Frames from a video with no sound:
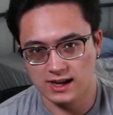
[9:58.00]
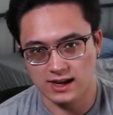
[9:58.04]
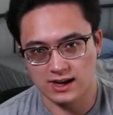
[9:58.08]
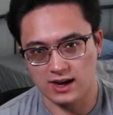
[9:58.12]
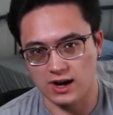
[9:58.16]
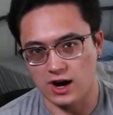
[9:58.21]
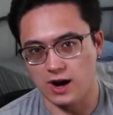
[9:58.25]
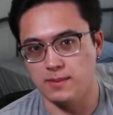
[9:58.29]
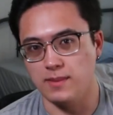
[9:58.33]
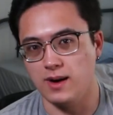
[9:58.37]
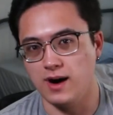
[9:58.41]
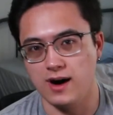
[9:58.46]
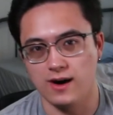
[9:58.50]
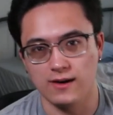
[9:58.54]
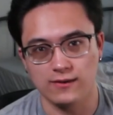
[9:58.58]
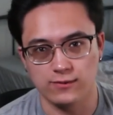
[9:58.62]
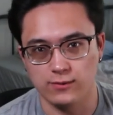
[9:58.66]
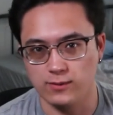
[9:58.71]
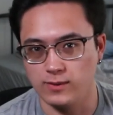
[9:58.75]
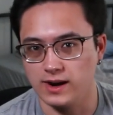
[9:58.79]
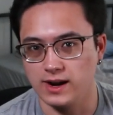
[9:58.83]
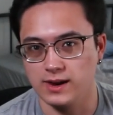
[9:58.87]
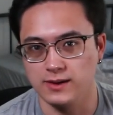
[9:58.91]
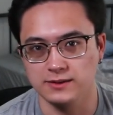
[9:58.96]
come
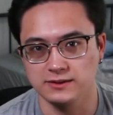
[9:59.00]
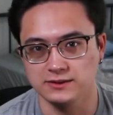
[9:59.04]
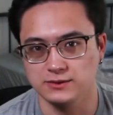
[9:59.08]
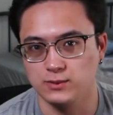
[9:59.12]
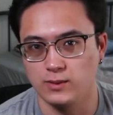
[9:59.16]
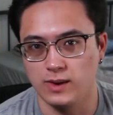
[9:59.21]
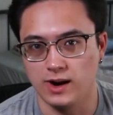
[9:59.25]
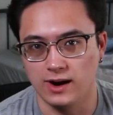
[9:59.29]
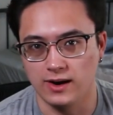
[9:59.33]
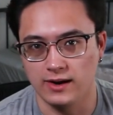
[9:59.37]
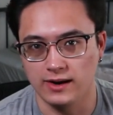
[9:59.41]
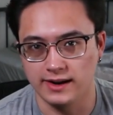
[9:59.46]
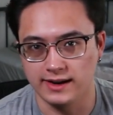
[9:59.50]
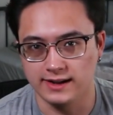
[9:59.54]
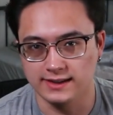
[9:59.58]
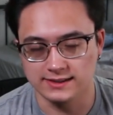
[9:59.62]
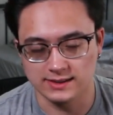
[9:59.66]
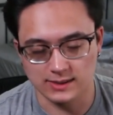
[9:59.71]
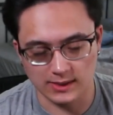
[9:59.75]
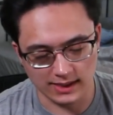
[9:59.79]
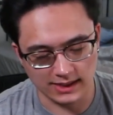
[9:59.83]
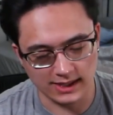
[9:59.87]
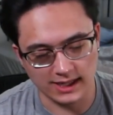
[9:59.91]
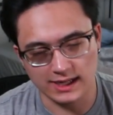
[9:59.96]
off when I was wearing it.
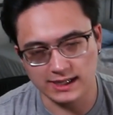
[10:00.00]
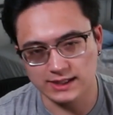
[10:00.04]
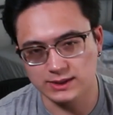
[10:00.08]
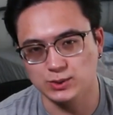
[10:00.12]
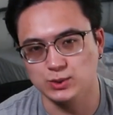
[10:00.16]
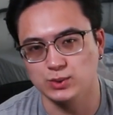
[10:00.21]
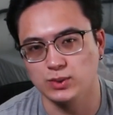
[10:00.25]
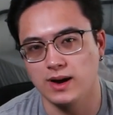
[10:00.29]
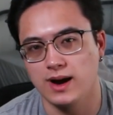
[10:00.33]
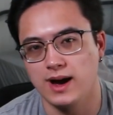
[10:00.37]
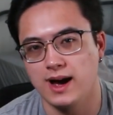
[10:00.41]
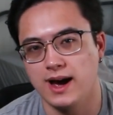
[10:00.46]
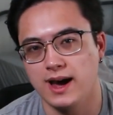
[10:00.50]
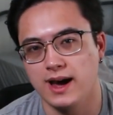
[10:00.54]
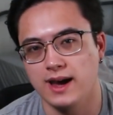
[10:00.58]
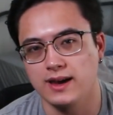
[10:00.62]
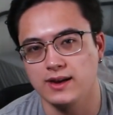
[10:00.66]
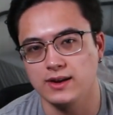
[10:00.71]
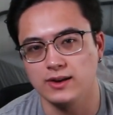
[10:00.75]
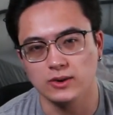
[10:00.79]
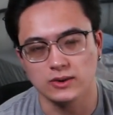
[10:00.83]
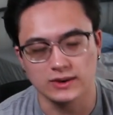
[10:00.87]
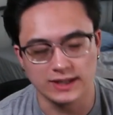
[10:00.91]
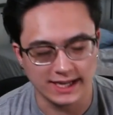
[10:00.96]
So I let it dry,
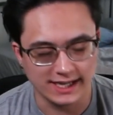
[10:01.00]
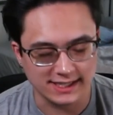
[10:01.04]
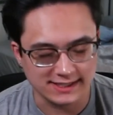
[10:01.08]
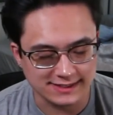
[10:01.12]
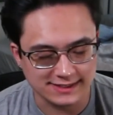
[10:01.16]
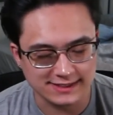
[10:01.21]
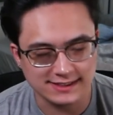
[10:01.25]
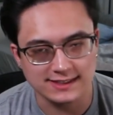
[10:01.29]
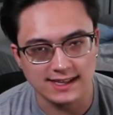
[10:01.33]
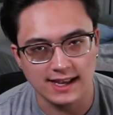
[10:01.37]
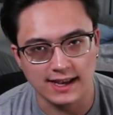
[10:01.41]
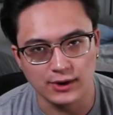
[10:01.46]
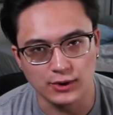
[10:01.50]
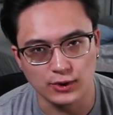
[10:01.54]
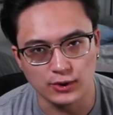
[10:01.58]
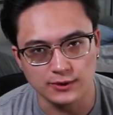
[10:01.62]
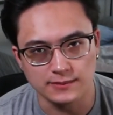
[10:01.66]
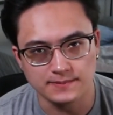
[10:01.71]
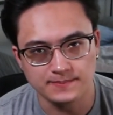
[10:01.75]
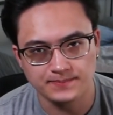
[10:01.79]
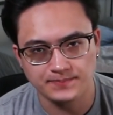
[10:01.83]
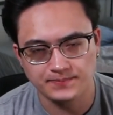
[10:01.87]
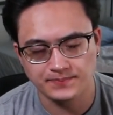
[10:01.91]
you know, let it settle.